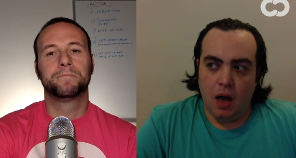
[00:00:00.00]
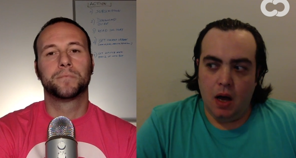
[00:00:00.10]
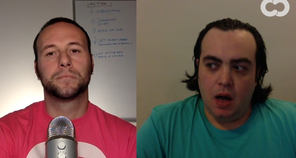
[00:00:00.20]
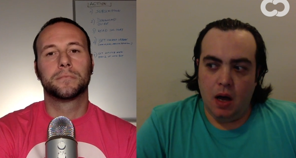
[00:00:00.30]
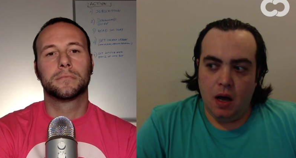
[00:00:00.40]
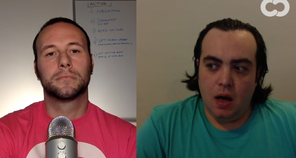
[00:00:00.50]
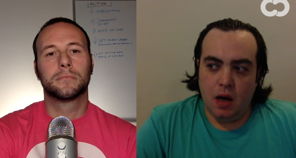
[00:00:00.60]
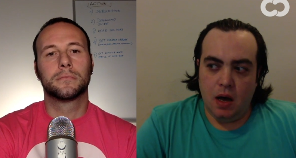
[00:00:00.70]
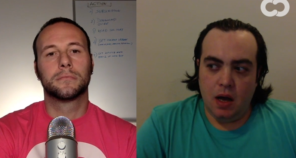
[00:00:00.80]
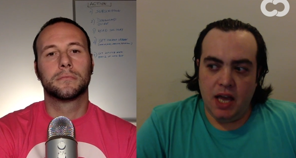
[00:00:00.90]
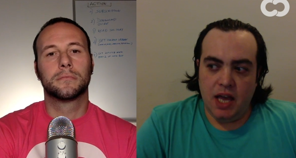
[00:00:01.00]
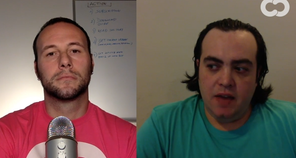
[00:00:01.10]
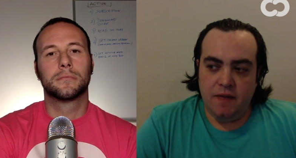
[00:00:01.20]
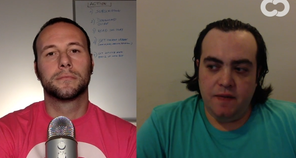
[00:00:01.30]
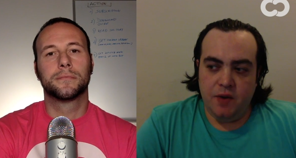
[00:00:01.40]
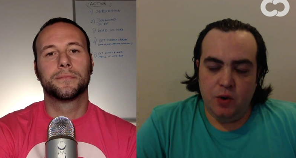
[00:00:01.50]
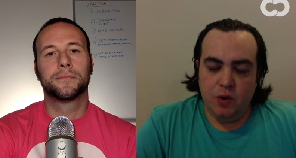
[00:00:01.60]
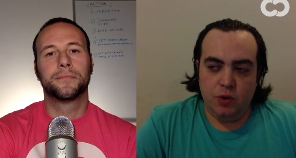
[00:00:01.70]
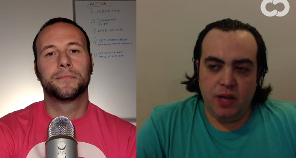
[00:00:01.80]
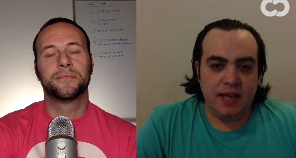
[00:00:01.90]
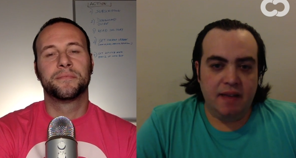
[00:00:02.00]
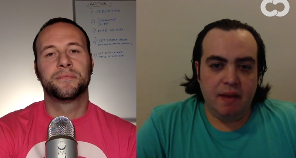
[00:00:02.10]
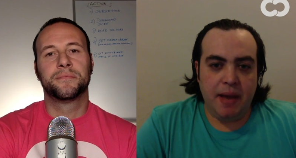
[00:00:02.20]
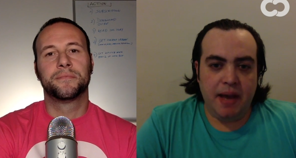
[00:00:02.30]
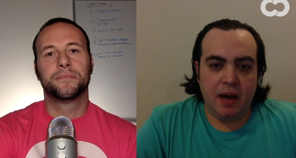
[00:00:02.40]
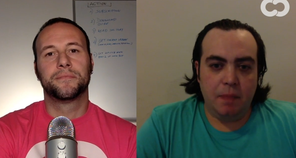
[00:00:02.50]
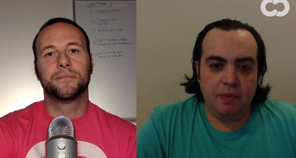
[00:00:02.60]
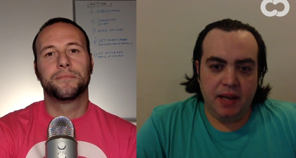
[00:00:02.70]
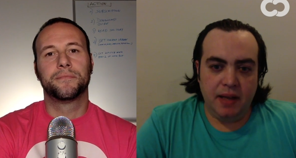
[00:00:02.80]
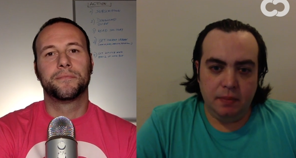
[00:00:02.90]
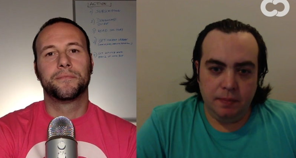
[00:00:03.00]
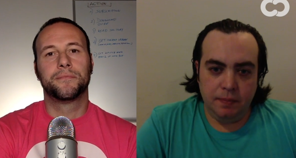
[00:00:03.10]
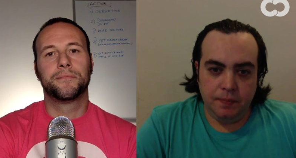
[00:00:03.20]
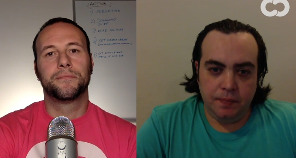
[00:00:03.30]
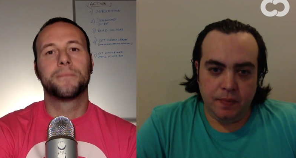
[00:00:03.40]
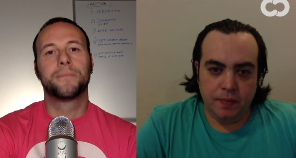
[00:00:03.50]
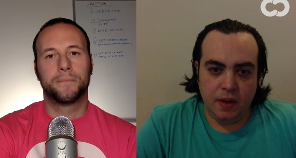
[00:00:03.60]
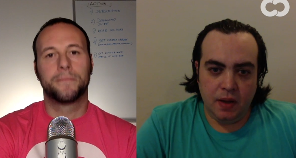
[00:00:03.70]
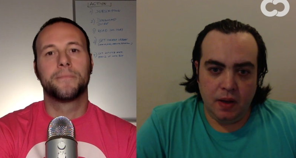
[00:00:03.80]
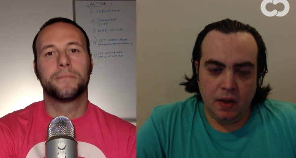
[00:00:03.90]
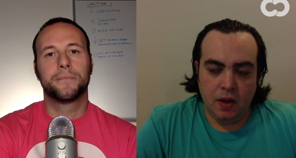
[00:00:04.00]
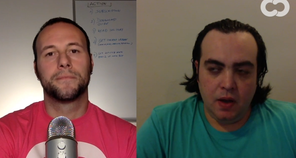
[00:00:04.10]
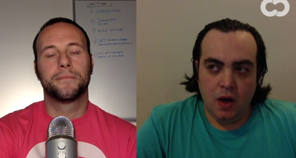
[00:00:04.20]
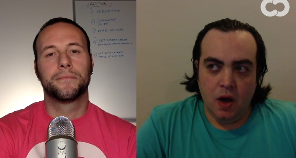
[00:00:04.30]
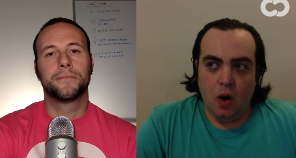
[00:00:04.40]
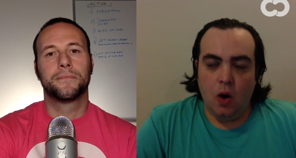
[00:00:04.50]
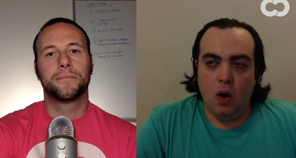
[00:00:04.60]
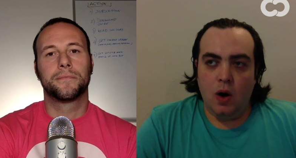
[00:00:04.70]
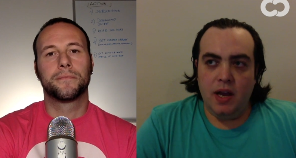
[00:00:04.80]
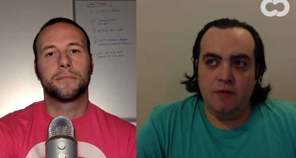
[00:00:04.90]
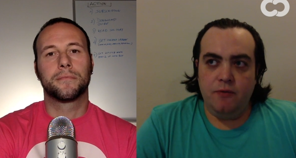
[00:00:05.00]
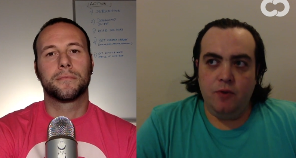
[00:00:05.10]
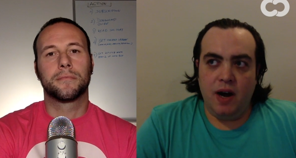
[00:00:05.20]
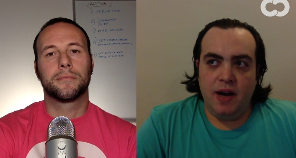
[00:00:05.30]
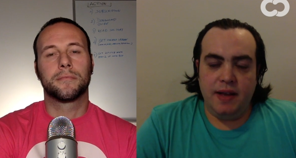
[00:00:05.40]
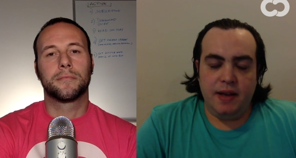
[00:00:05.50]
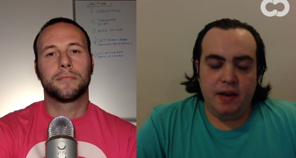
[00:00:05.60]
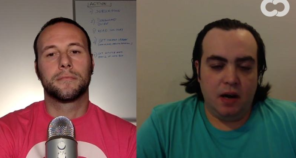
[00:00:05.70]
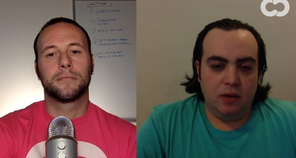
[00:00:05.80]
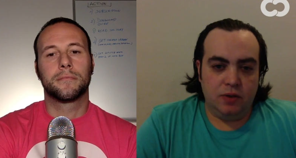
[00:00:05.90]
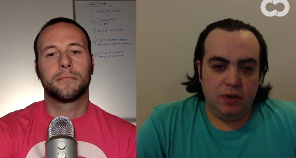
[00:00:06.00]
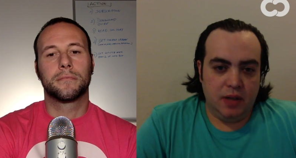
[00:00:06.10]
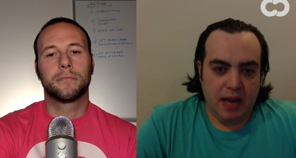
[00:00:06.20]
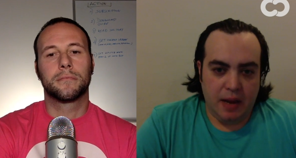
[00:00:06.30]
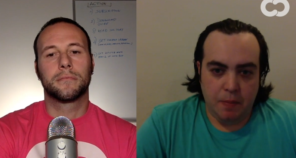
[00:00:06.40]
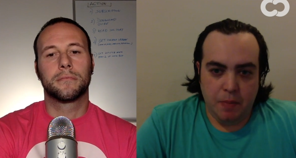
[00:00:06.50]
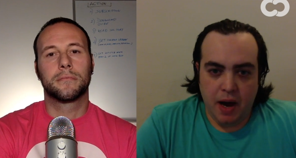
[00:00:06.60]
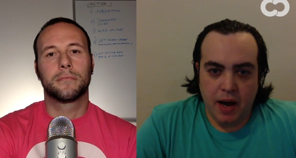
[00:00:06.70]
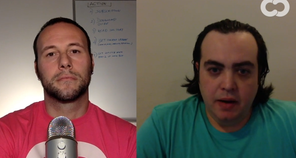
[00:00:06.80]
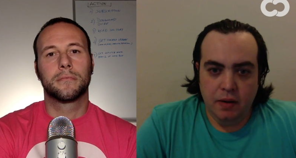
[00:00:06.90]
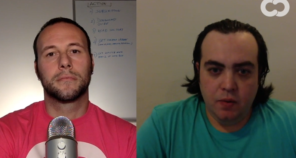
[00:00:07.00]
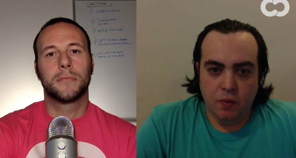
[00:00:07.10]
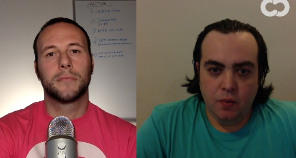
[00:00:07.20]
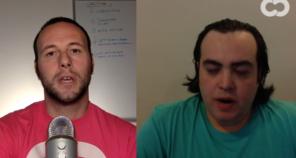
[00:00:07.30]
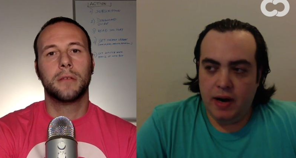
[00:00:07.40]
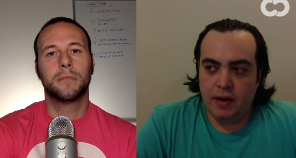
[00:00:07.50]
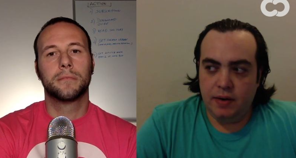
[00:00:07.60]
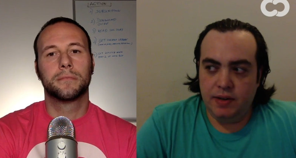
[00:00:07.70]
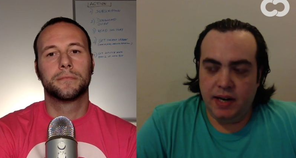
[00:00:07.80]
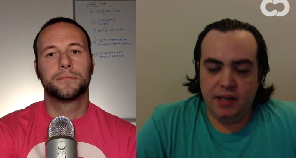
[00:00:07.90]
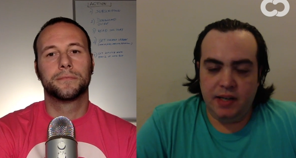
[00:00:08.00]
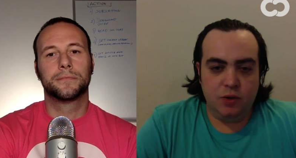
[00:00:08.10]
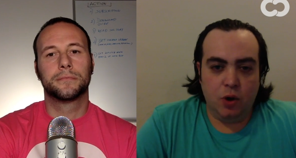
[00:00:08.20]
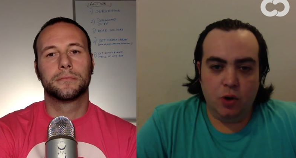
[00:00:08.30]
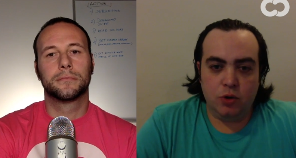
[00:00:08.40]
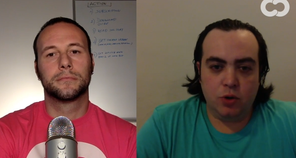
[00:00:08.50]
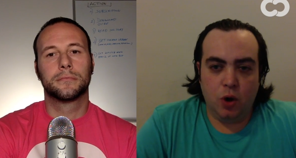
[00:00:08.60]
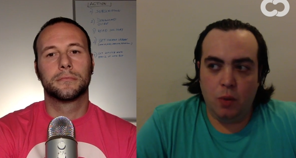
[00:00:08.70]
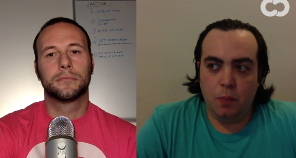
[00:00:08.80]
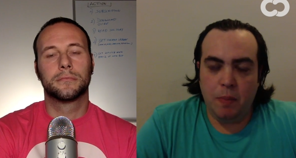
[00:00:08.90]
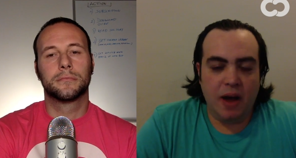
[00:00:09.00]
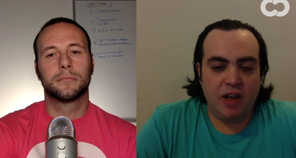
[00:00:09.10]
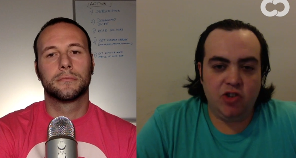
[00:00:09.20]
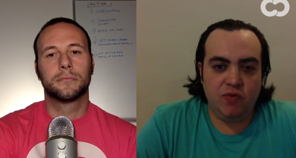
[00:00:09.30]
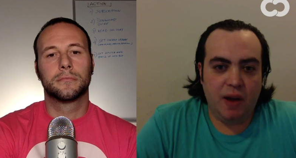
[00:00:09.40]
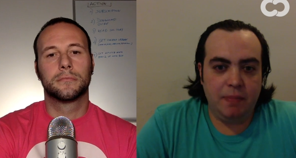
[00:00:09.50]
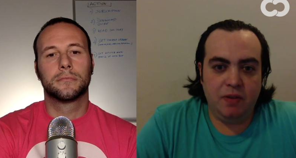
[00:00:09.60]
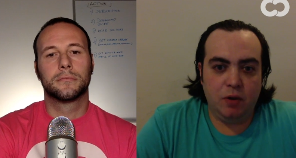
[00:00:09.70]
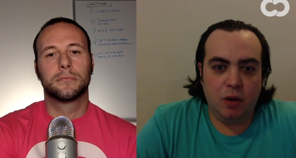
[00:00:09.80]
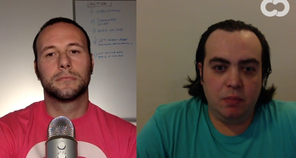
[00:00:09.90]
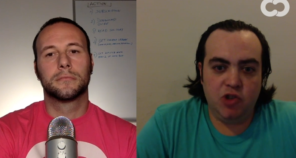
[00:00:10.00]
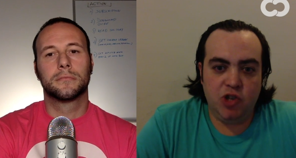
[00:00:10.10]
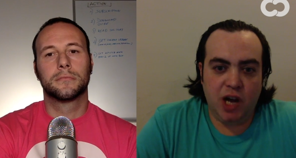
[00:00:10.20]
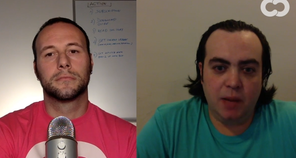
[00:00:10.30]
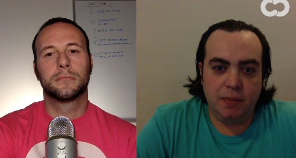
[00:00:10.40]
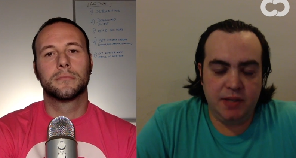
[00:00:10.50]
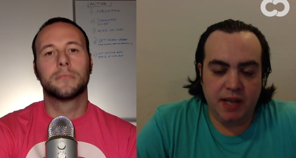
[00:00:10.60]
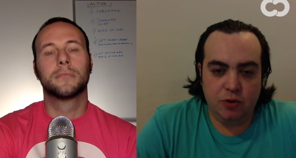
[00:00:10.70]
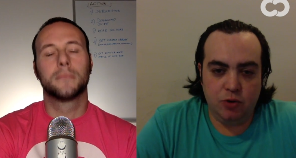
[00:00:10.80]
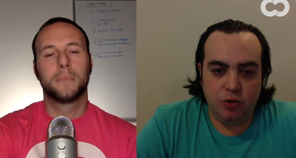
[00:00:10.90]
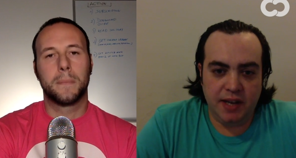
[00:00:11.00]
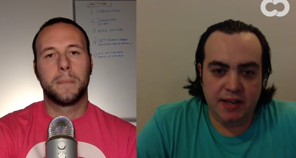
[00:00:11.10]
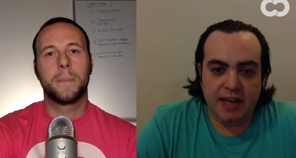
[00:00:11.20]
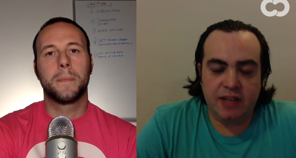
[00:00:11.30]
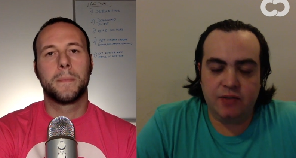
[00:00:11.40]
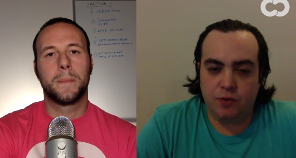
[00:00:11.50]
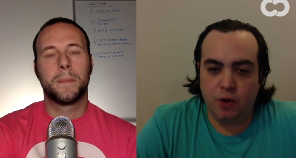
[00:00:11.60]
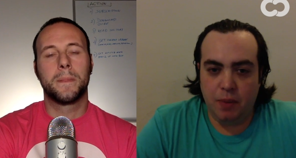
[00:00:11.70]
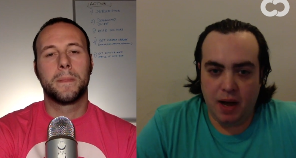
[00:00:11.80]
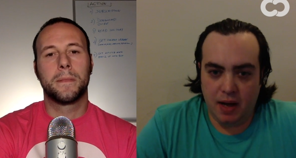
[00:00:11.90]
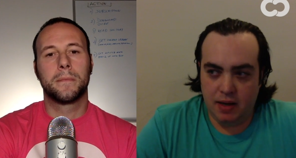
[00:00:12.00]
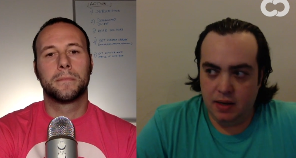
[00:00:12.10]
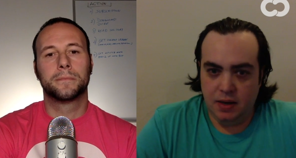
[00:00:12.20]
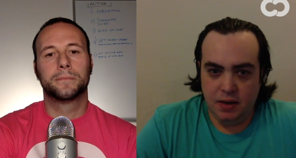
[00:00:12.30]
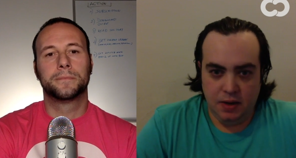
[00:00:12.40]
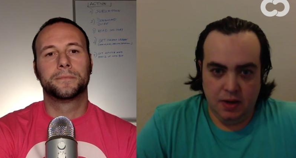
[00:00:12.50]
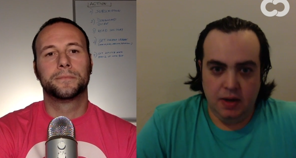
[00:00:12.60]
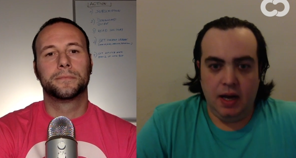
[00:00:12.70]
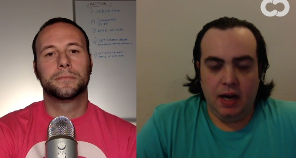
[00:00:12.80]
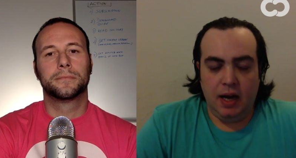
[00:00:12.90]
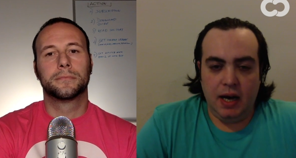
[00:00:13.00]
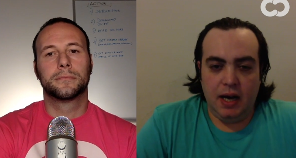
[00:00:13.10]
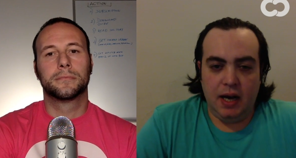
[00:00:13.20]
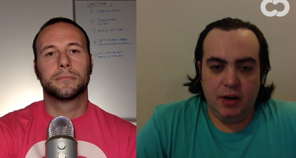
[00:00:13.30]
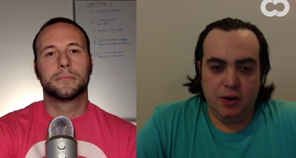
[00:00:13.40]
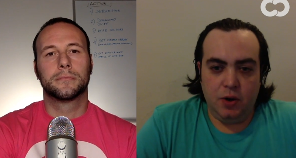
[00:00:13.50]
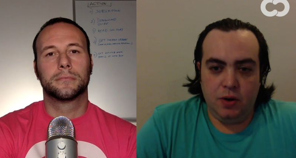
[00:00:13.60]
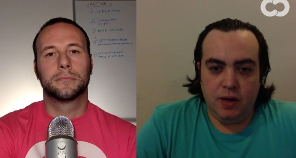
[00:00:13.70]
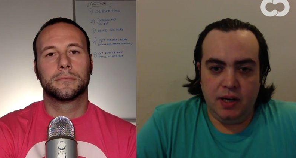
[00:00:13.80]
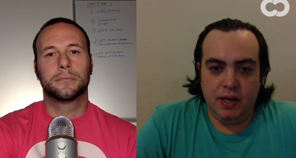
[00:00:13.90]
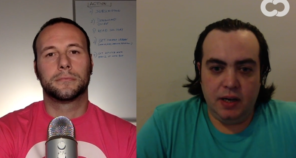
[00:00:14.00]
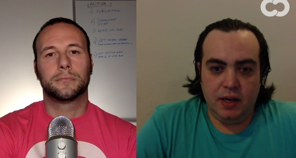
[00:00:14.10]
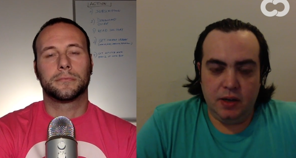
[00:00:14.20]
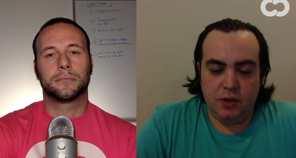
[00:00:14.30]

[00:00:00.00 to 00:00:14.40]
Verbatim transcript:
Speaker 1: uh, if you do not have a backup plan, or if you are in a country like mine, yeah. where there is no so much web development jobs that you can get from uh, uh, your uh,